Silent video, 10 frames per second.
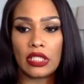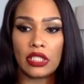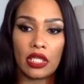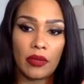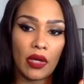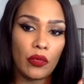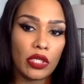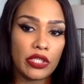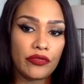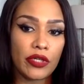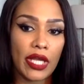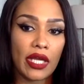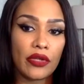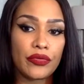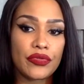Tell him, I want a different
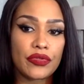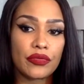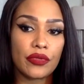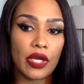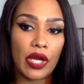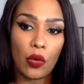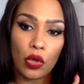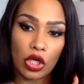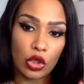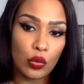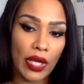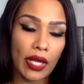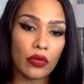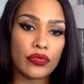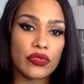house. I want a new
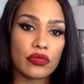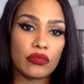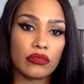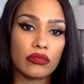house.